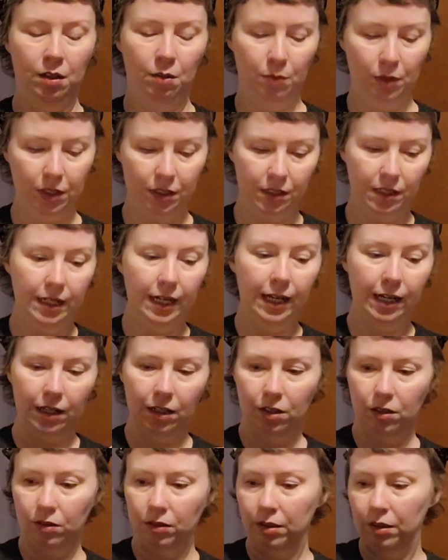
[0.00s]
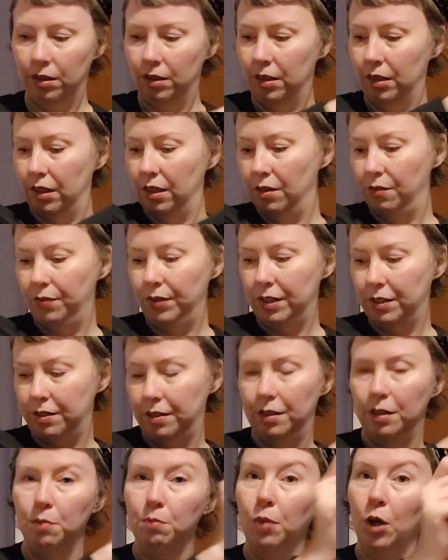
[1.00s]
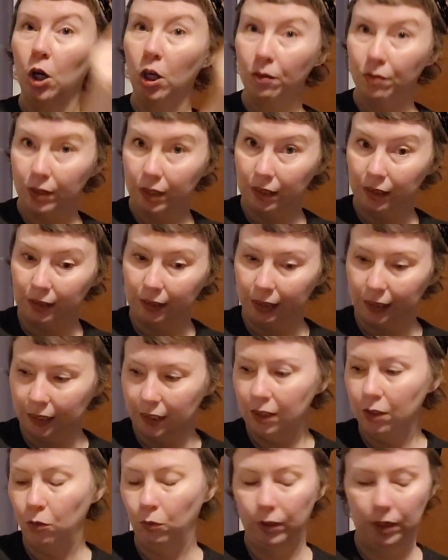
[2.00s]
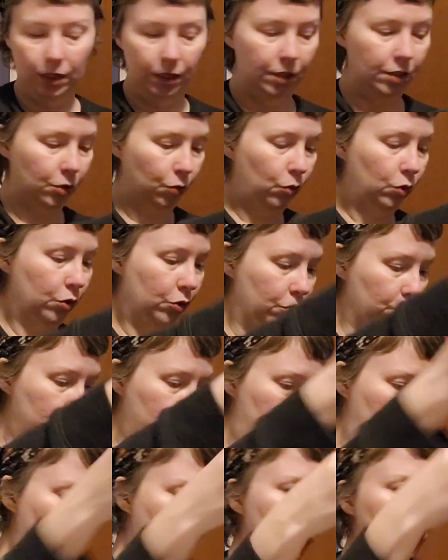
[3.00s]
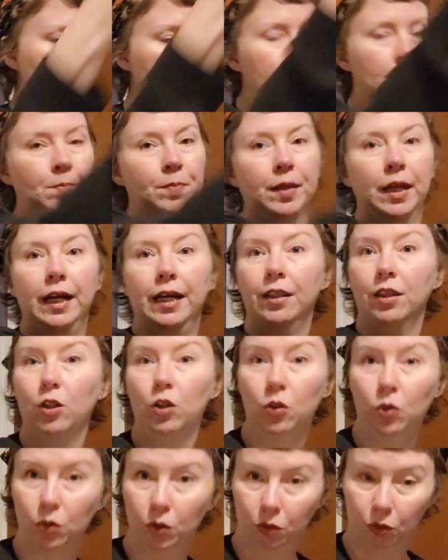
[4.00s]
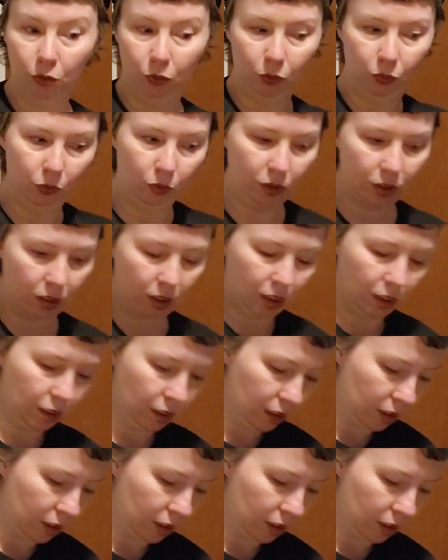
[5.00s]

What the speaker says: because now it fits in perfectly with this wardrobe and the cruise,